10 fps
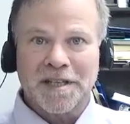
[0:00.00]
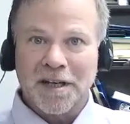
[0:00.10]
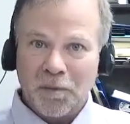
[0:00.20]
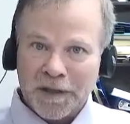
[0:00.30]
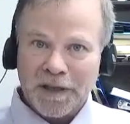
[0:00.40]
You
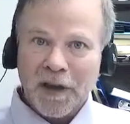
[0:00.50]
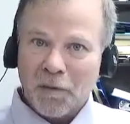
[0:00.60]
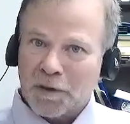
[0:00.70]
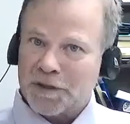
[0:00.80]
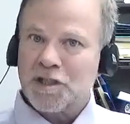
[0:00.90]
know, what
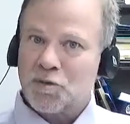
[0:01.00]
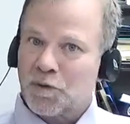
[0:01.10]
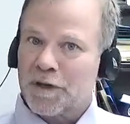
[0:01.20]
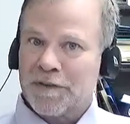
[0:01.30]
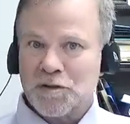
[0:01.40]
do each
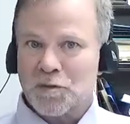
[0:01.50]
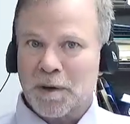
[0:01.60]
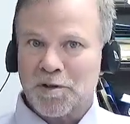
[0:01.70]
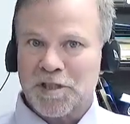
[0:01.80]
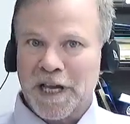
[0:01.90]
one of these
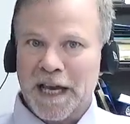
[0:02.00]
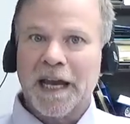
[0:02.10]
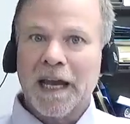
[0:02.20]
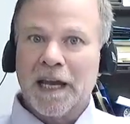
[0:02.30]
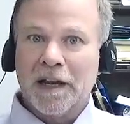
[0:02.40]
represent
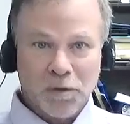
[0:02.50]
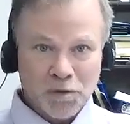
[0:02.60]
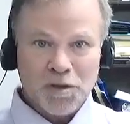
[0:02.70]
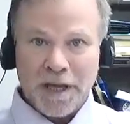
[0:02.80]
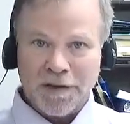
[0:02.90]
and
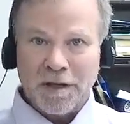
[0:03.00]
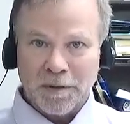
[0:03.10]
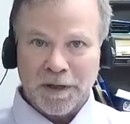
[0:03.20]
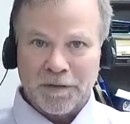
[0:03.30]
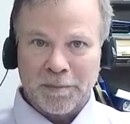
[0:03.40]
who's giving
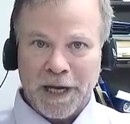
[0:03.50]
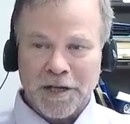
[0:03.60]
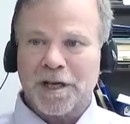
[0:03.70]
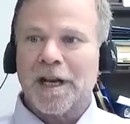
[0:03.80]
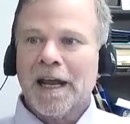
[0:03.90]
you
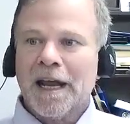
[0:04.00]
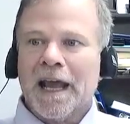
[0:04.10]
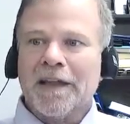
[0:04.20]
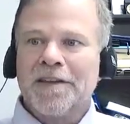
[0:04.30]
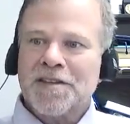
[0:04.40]
information?
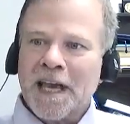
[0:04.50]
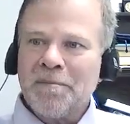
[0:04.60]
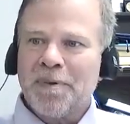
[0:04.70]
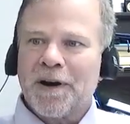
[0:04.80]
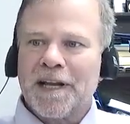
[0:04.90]
And the
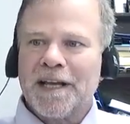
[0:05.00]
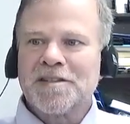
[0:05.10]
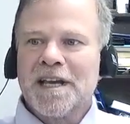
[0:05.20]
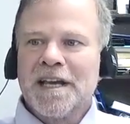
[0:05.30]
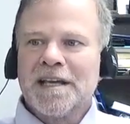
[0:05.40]
sad part is